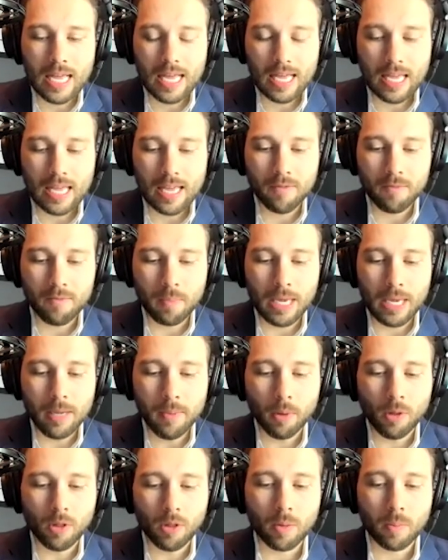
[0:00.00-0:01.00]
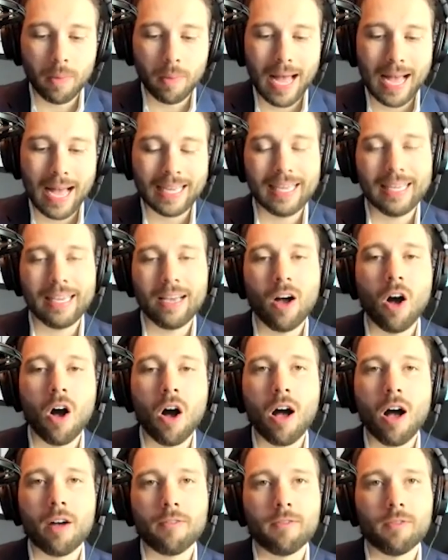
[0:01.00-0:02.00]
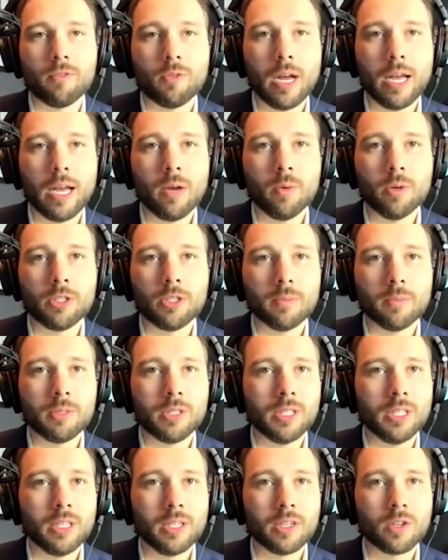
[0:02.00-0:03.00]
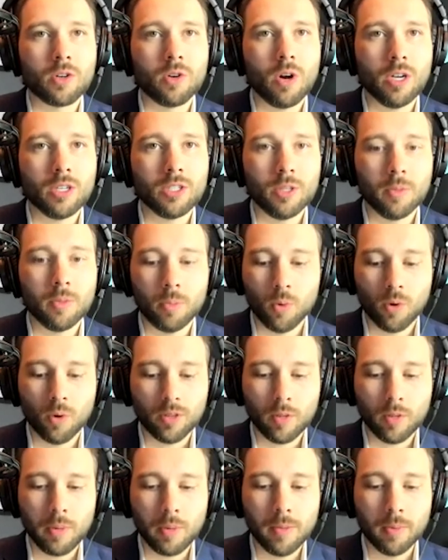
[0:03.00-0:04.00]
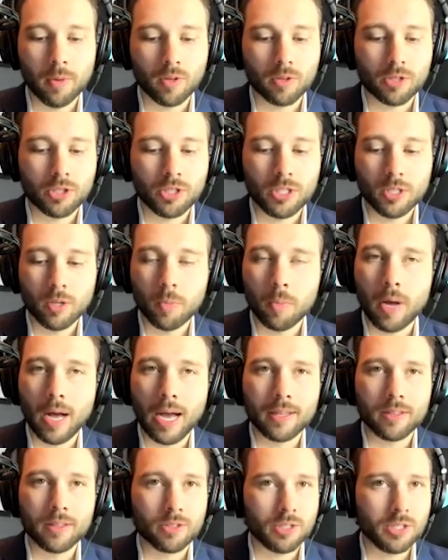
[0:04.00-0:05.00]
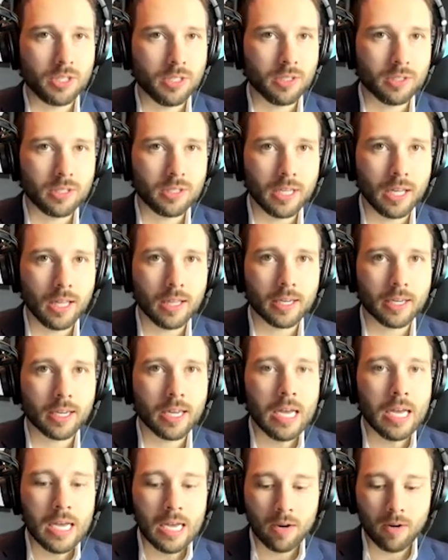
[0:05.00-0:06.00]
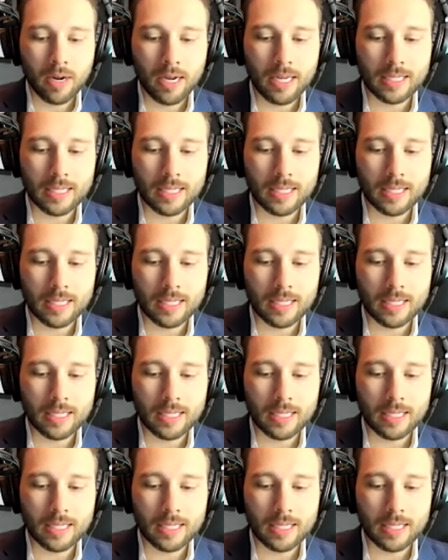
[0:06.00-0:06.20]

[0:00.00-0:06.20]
if people are backing off, right, which I'm seeing across the board, that people are still buying, they're still selling, right?